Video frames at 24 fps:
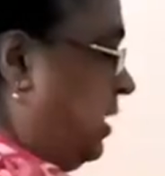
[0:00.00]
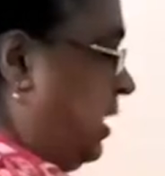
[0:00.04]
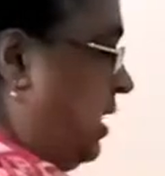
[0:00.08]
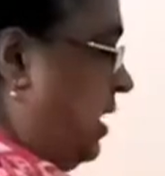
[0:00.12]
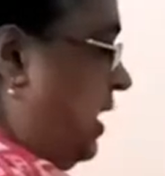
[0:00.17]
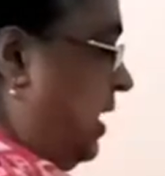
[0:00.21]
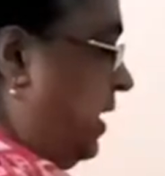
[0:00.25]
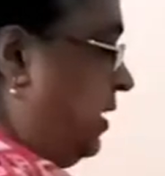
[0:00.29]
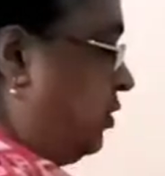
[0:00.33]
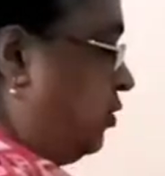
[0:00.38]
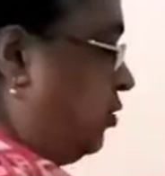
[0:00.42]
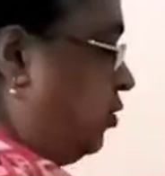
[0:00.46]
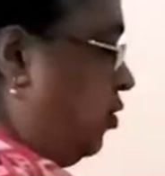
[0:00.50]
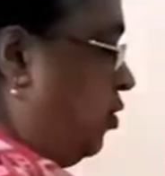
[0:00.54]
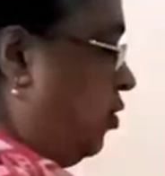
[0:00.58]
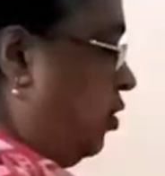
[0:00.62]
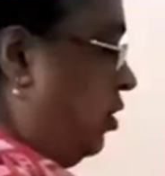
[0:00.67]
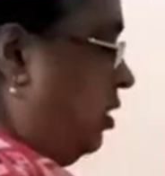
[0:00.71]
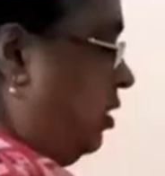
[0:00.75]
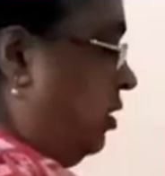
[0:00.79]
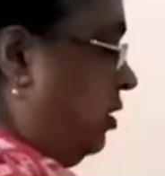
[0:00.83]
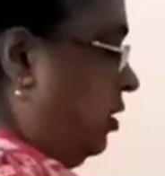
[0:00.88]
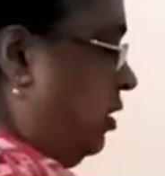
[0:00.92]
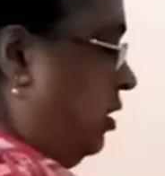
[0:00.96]
the
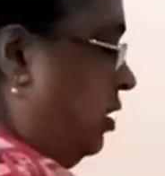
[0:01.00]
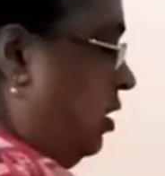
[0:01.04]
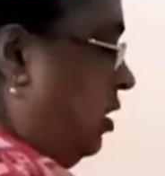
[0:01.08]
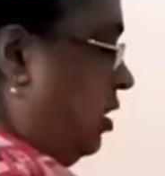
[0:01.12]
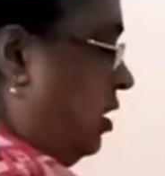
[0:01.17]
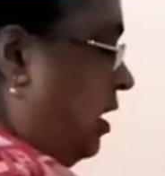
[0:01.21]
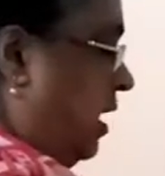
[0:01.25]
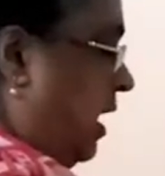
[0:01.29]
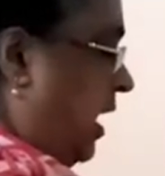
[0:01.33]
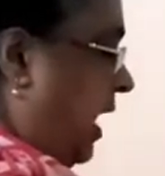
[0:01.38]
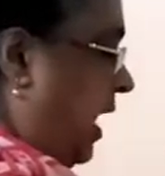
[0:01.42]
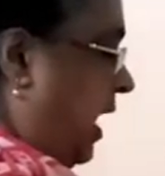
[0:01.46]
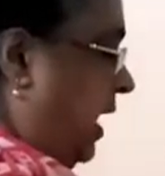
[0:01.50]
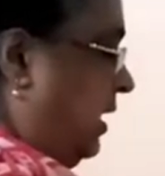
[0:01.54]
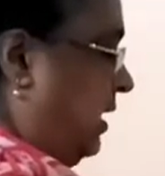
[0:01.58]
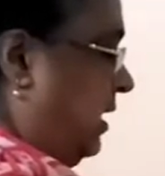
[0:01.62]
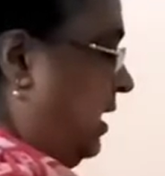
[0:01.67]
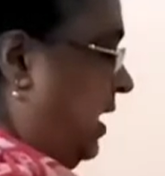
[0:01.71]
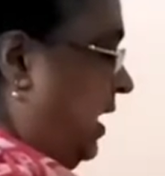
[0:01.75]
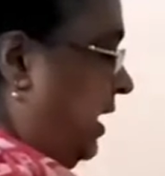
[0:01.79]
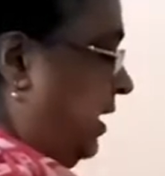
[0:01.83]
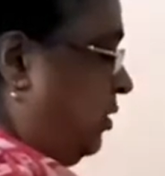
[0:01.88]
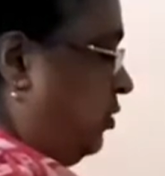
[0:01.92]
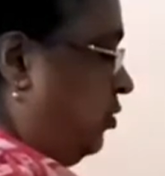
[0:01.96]
electrode and
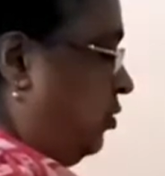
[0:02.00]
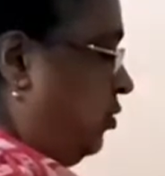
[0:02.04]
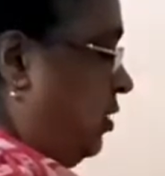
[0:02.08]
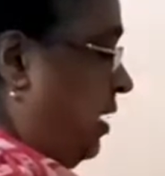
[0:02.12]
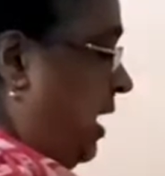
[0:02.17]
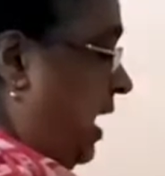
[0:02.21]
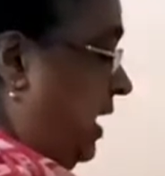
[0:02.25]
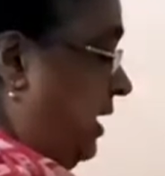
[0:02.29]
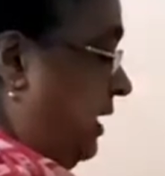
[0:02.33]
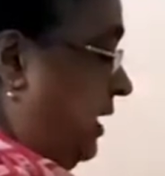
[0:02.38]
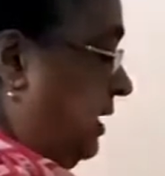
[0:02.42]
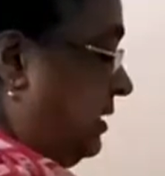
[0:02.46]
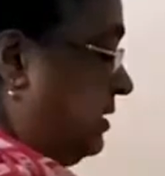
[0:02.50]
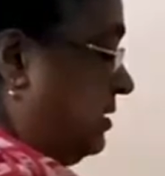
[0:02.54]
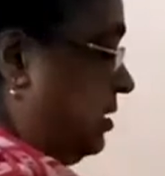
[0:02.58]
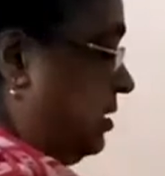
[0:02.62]
electrolytic